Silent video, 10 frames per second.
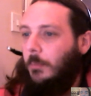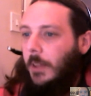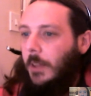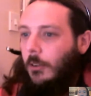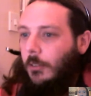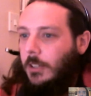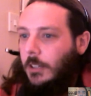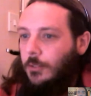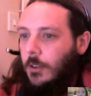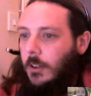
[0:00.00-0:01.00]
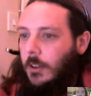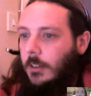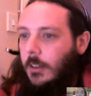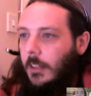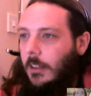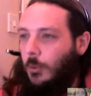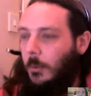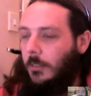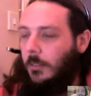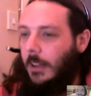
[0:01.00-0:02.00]
They are obviously going to try, and it's
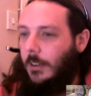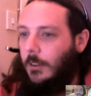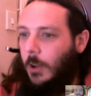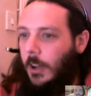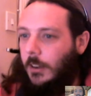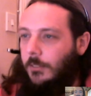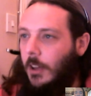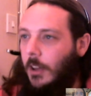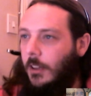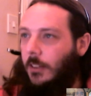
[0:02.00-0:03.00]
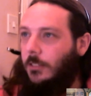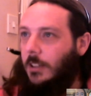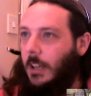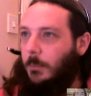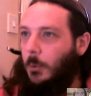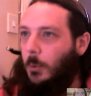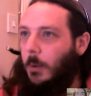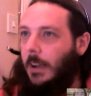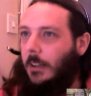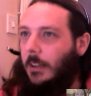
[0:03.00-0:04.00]
almost that kind of urge to get the ball
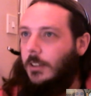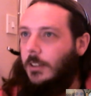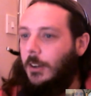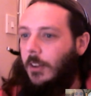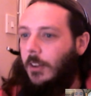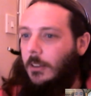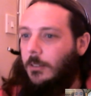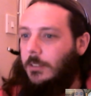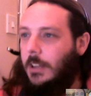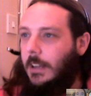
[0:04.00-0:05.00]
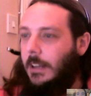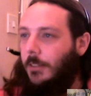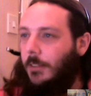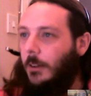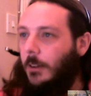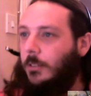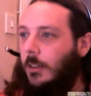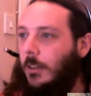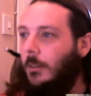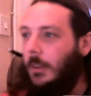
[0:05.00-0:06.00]
back is going to create those niggly fouls. So,